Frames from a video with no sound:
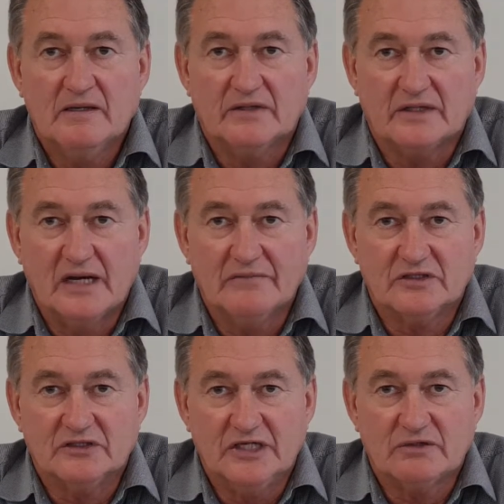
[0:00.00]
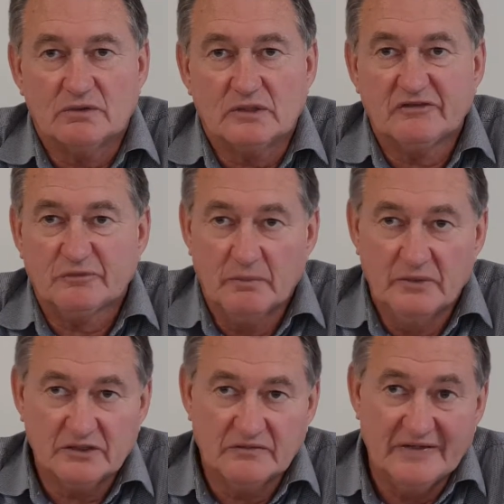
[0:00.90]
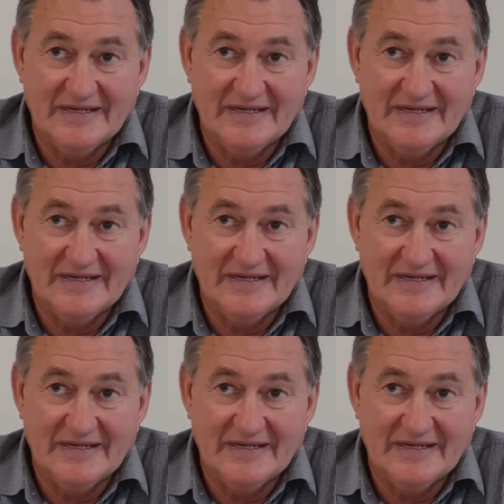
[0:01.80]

The Governor-General gives permission for